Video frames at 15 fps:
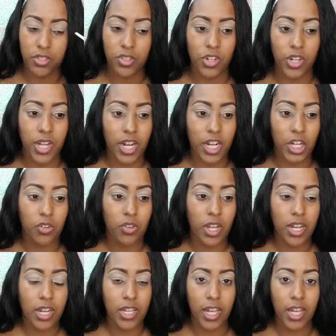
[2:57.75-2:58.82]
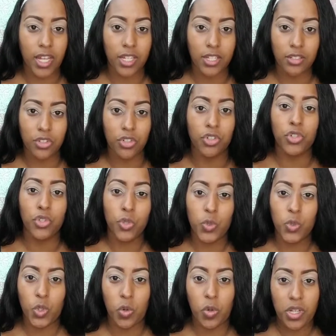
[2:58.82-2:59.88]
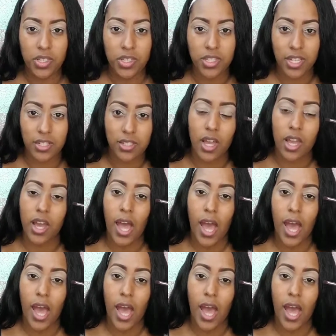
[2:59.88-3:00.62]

So you're kind of creating a new crease that's